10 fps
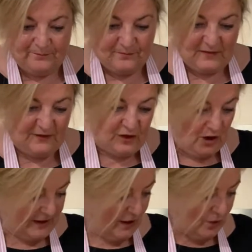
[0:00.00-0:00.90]
Now, if you can't
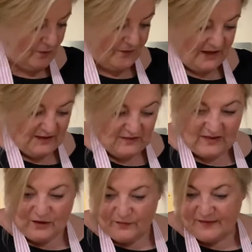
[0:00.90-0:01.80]
get hold of this, then
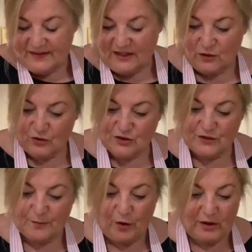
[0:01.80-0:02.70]
obviously you could use
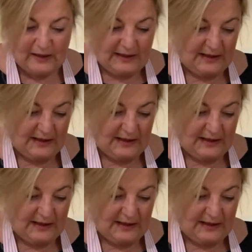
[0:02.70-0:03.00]
broccoli